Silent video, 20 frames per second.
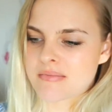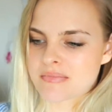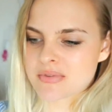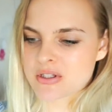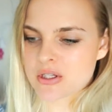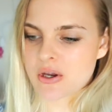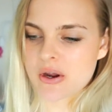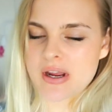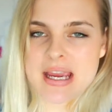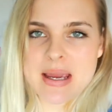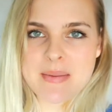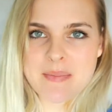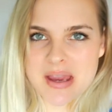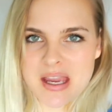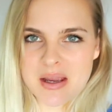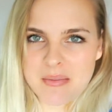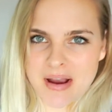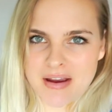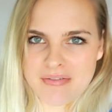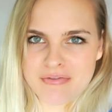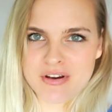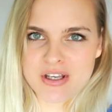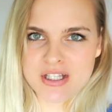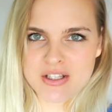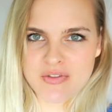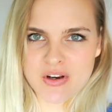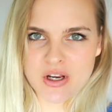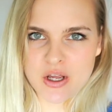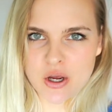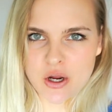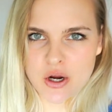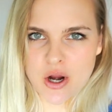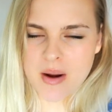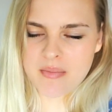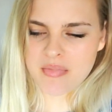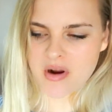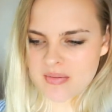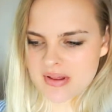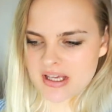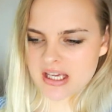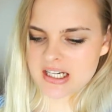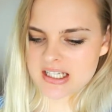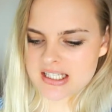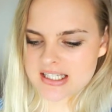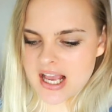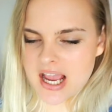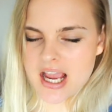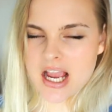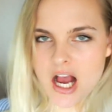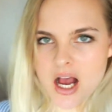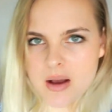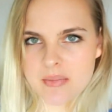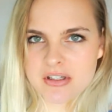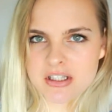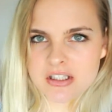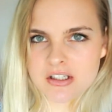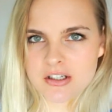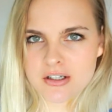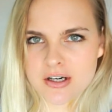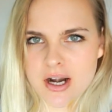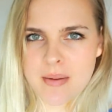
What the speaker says: So it being my first video, I'm probably going to say a lot.